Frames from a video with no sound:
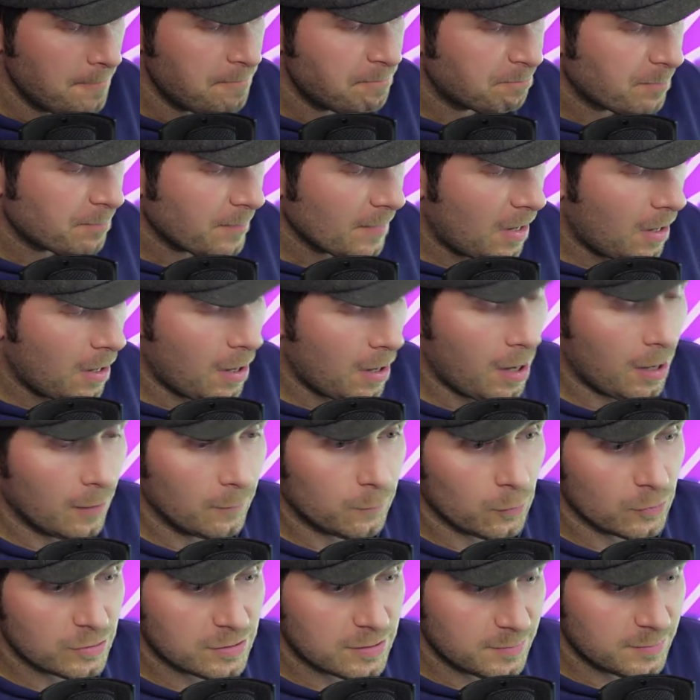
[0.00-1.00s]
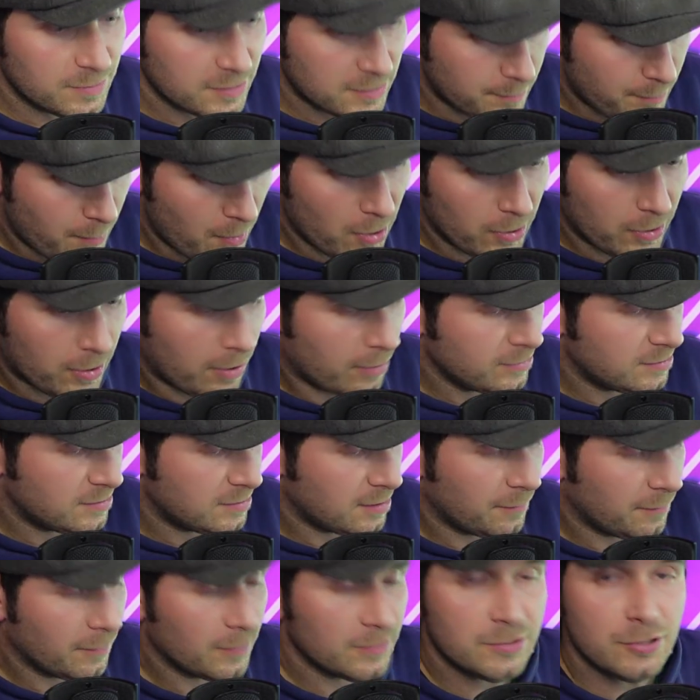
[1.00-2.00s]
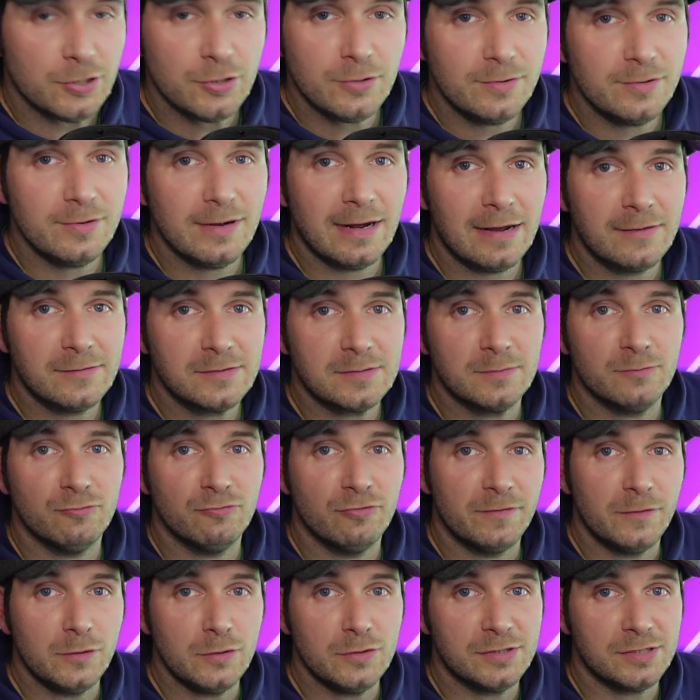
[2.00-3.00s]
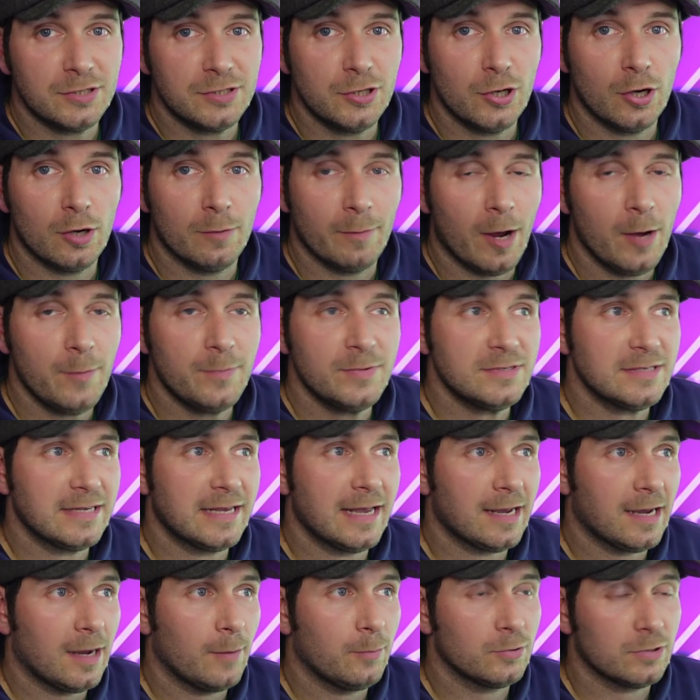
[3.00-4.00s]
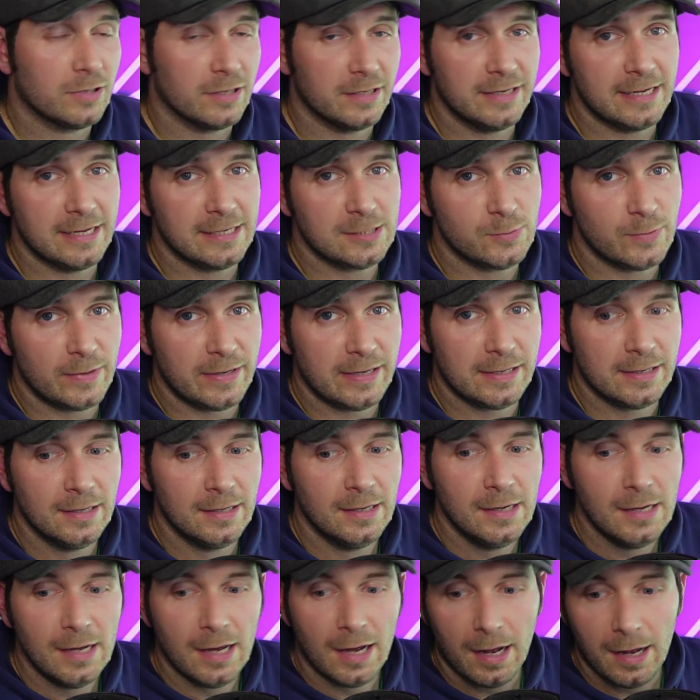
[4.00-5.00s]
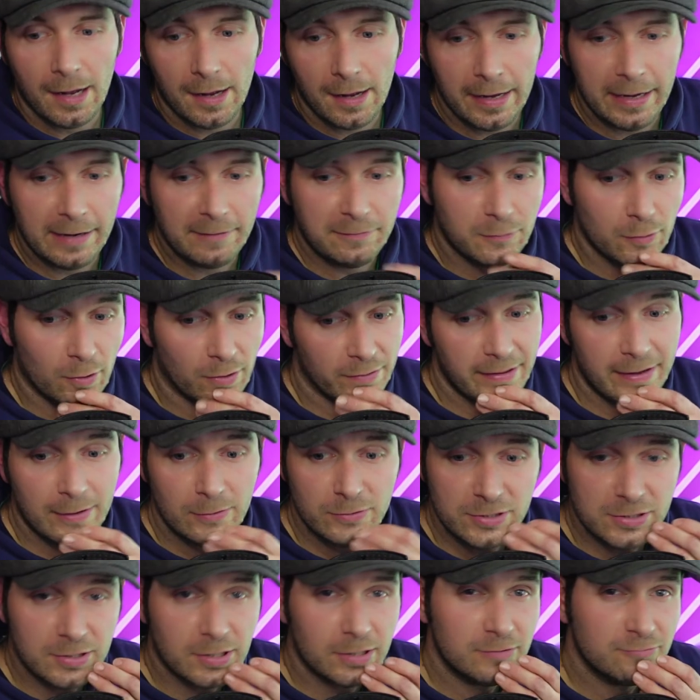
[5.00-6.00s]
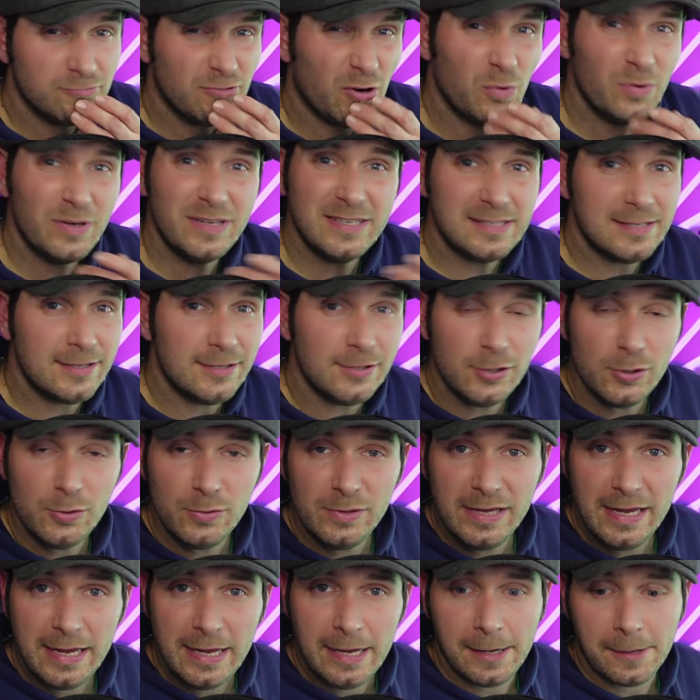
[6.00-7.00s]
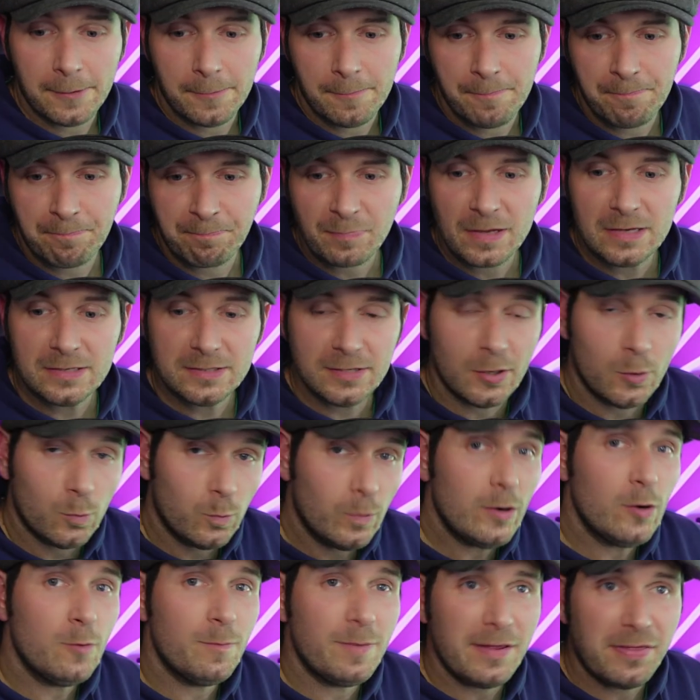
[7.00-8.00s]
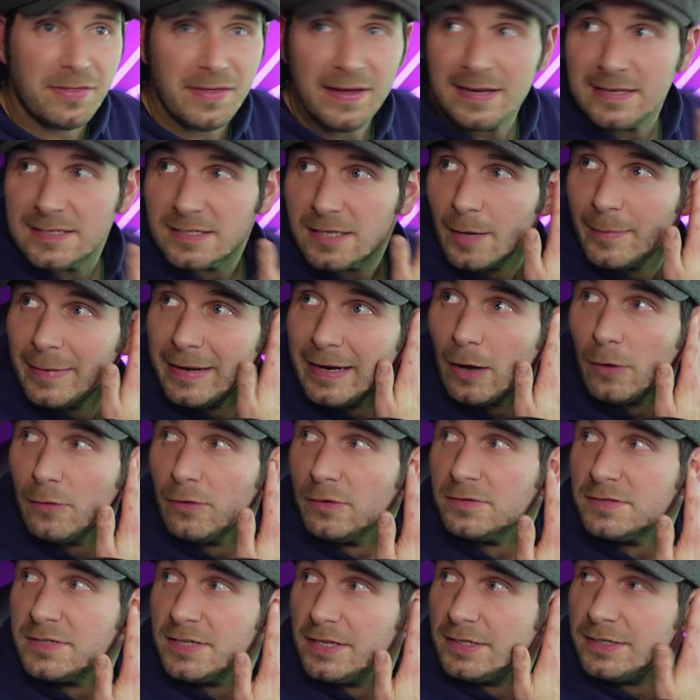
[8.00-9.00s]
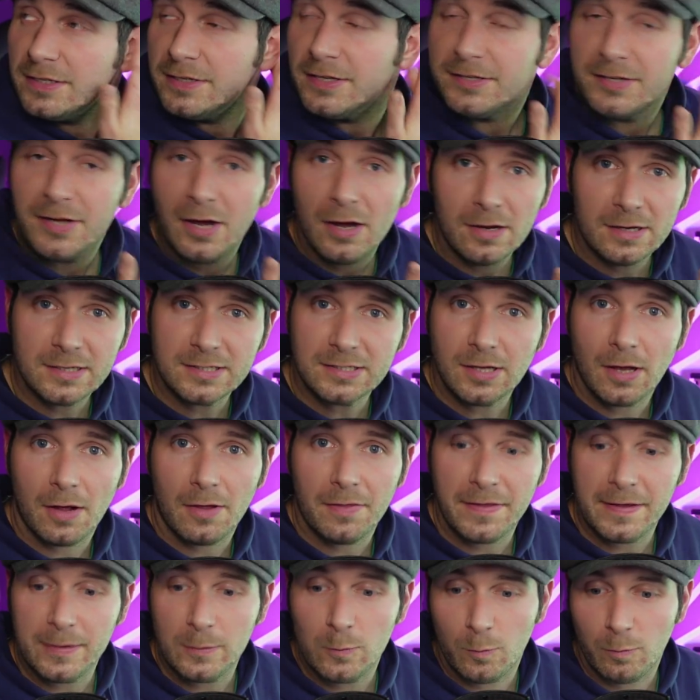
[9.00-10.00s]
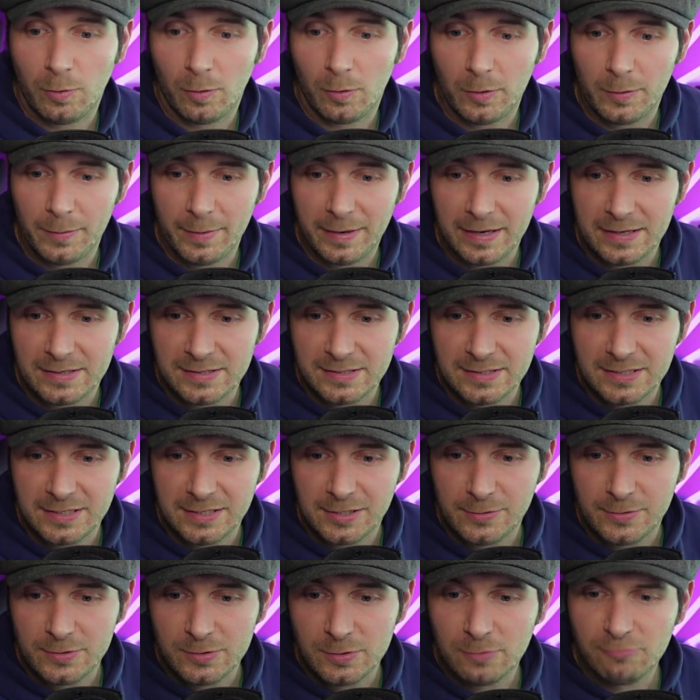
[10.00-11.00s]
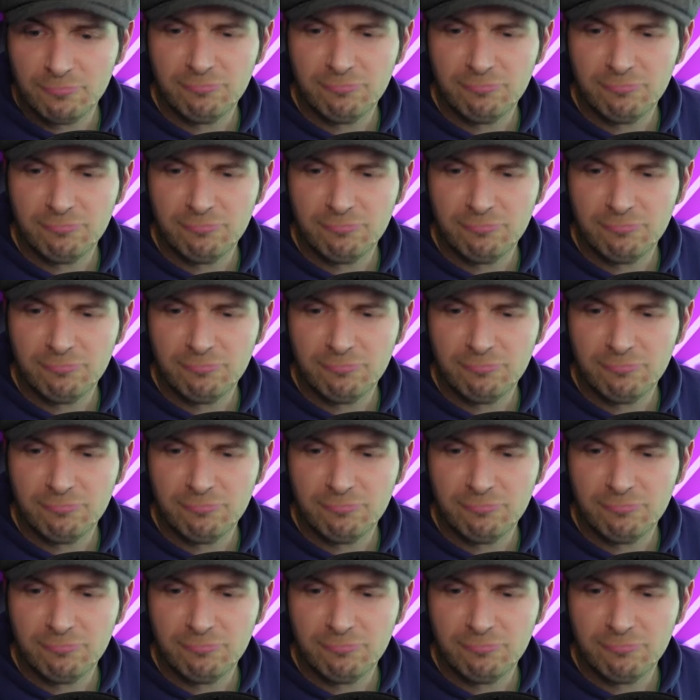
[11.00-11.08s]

I've got some Dispergo stuff. I do have some reviews to do. I'm hoping to get a couple done next week. If not, they'll just kind of roll into the new year. So there will be things coming out. The Dark Star thing will probably be continuing as well.